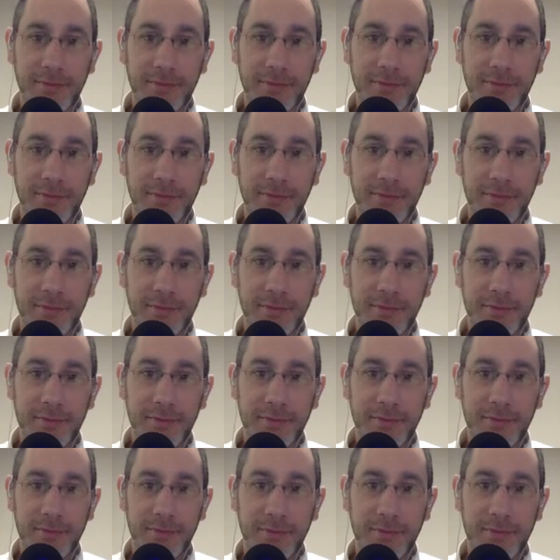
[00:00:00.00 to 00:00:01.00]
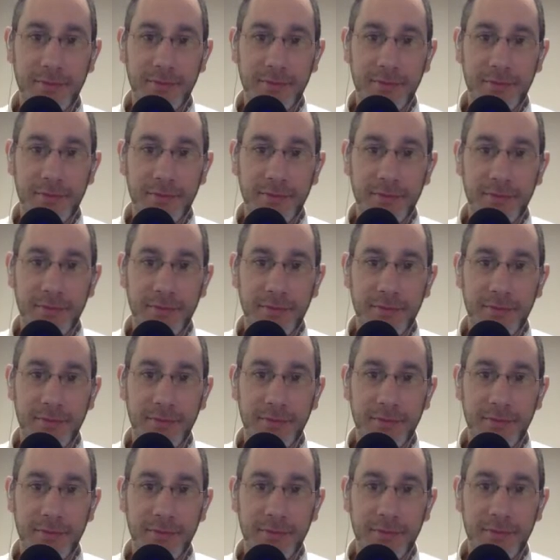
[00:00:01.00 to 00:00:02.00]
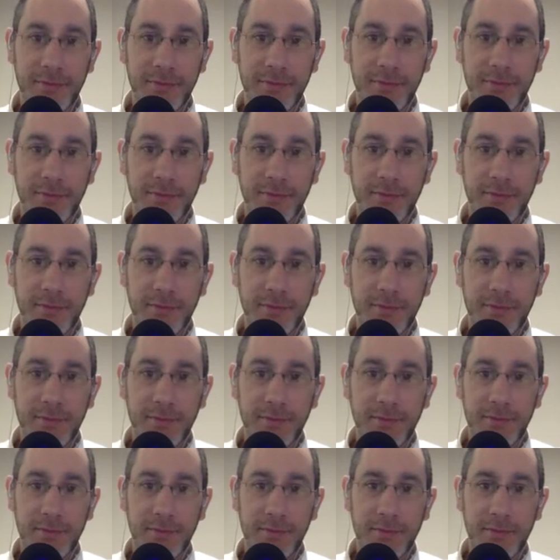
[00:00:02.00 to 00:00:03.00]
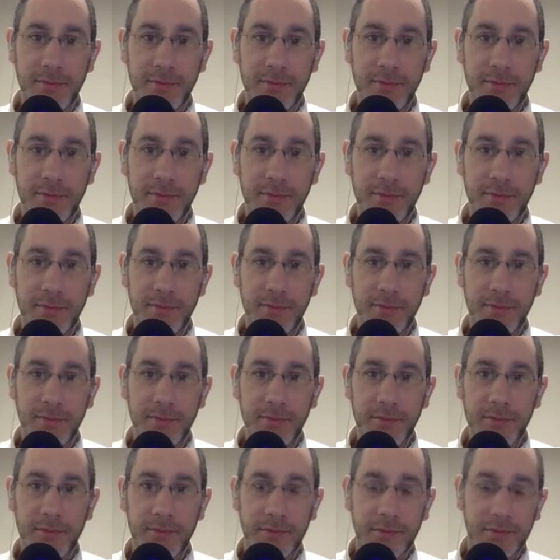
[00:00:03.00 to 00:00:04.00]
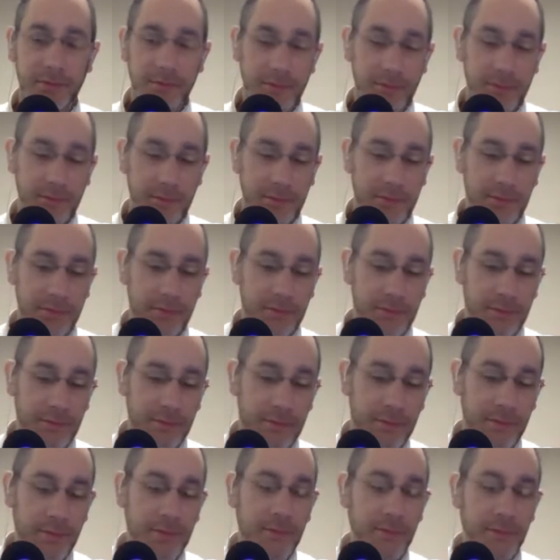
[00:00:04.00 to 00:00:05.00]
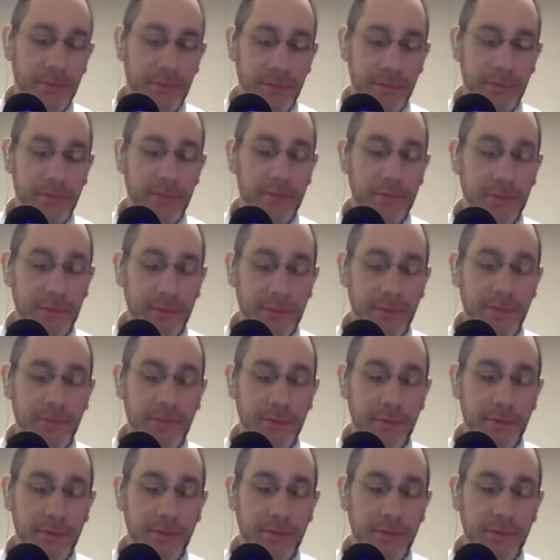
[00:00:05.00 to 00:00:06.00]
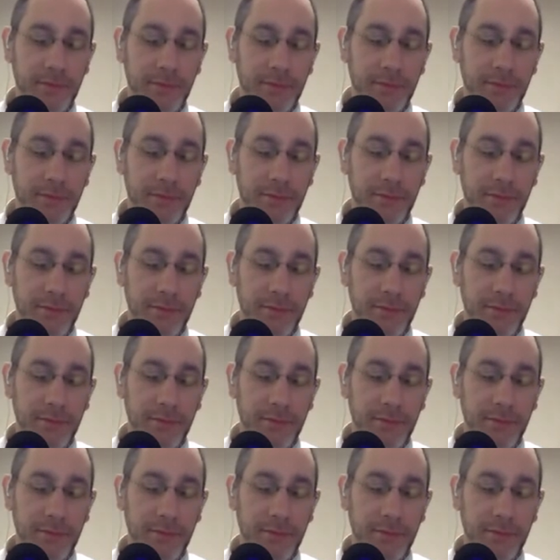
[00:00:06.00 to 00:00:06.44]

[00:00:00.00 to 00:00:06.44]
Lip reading: No words are spoken by the person on screen.